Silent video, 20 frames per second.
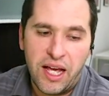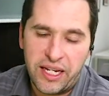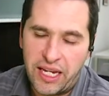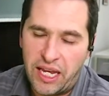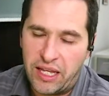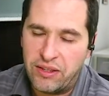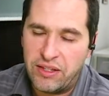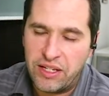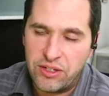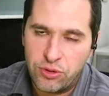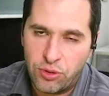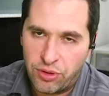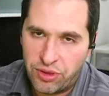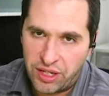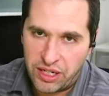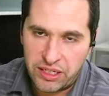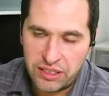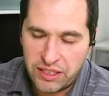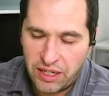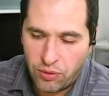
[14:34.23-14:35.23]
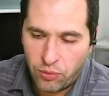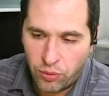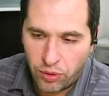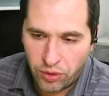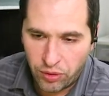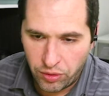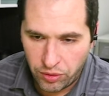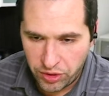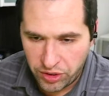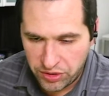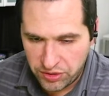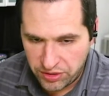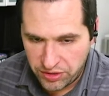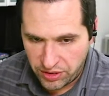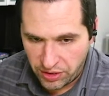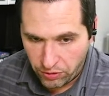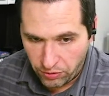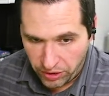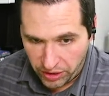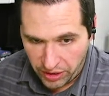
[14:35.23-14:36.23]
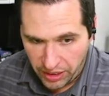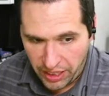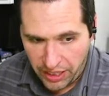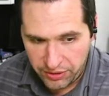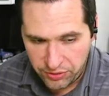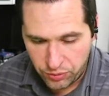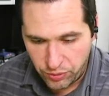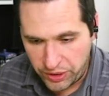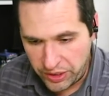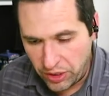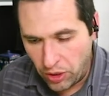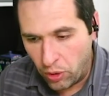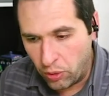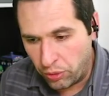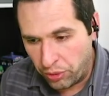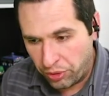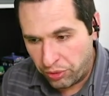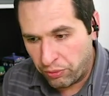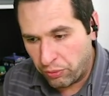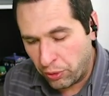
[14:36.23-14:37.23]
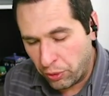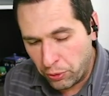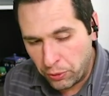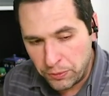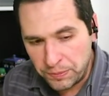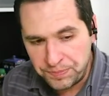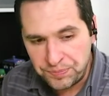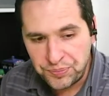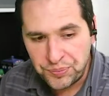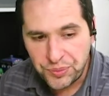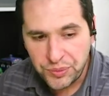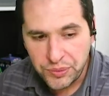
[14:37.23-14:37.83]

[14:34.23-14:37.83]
Again, these are things that we're considering as we go through